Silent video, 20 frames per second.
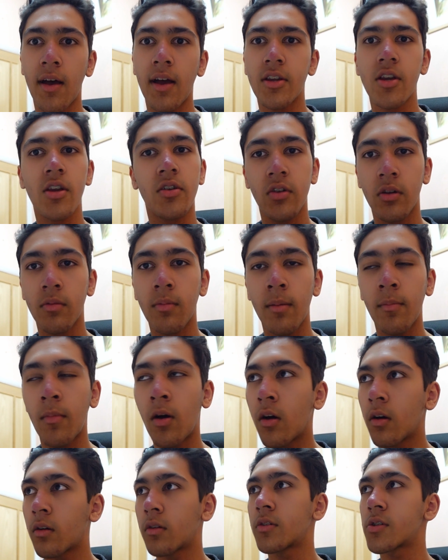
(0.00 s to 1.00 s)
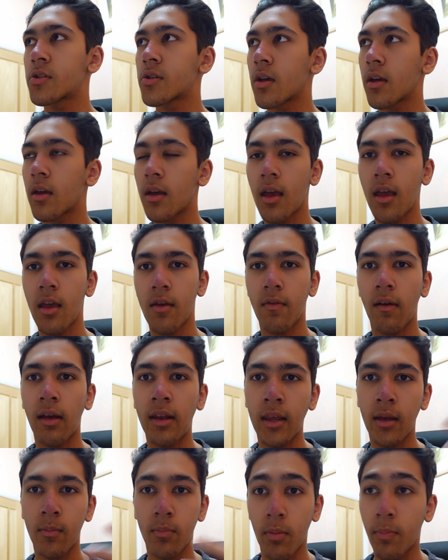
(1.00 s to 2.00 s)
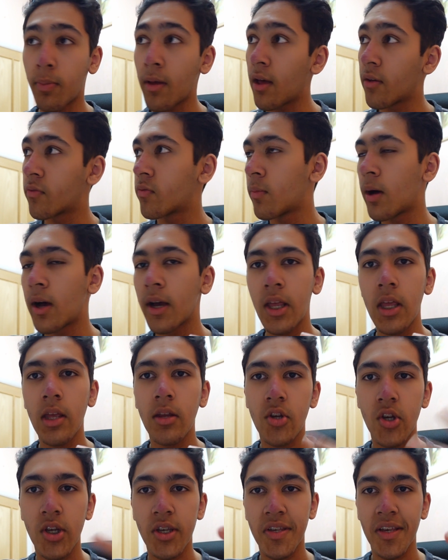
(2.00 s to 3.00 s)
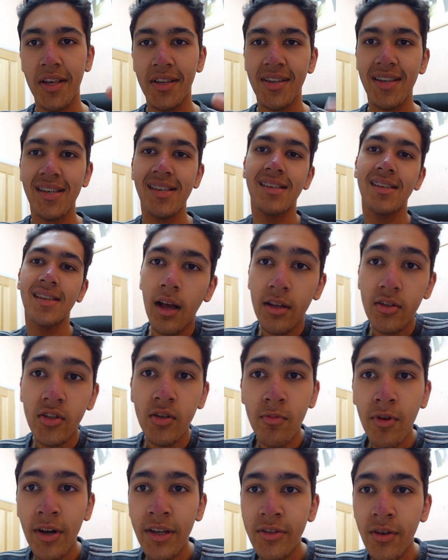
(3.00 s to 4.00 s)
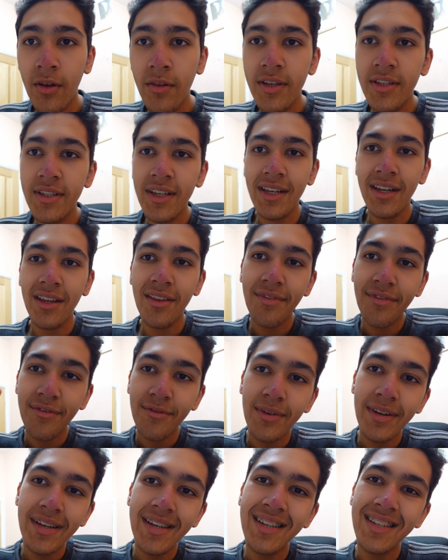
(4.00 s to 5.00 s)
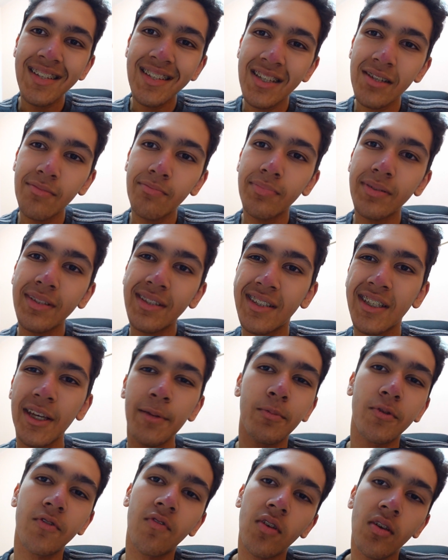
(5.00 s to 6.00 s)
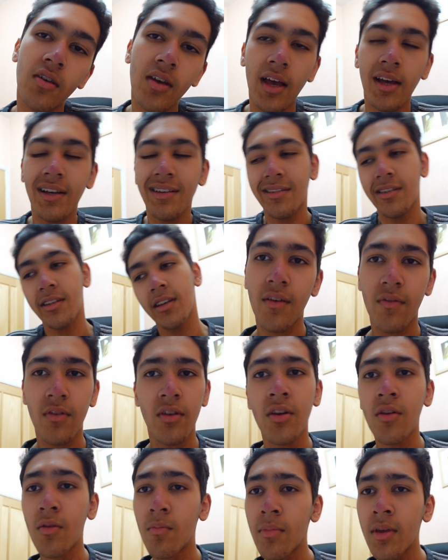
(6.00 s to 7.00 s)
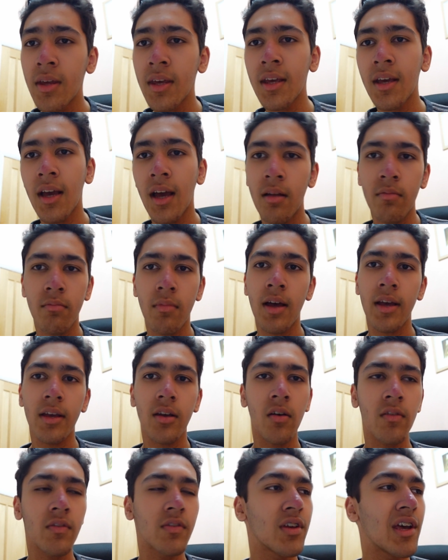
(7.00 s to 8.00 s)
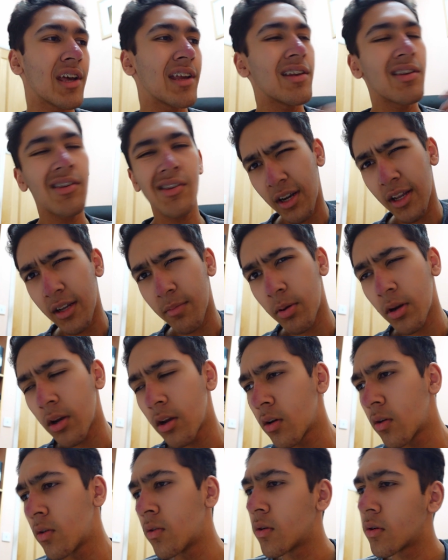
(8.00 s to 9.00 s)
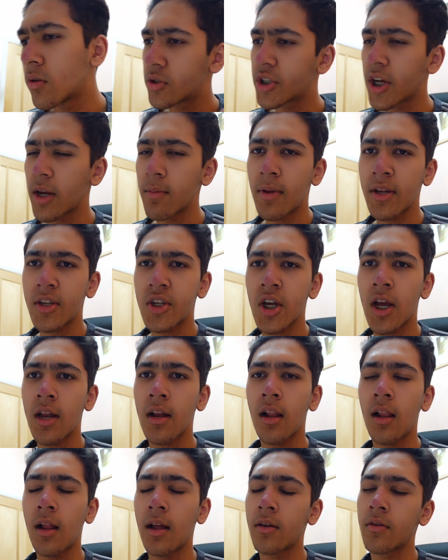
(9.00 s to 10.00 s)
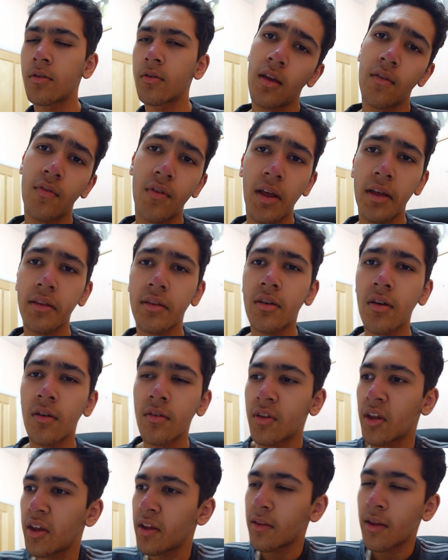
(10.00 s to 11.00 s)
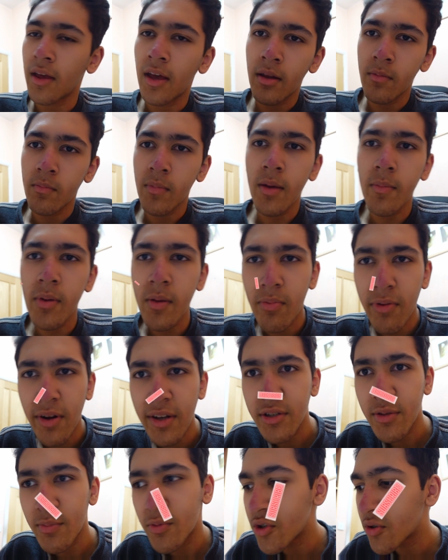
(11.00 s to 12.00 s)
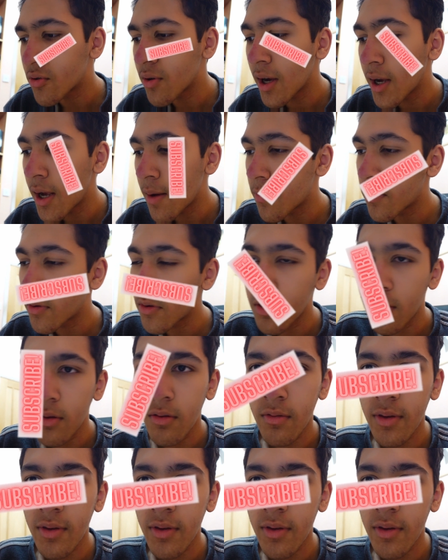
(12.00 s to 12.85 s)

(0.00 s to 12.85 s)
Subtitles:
I just done my mocks if I need to prepare for my GCSEs. I'll summarise all this into 3 simple tips for you guys. If you're new to me and my content, click below, check my channel out. If you like the content, then maybe press subscribe to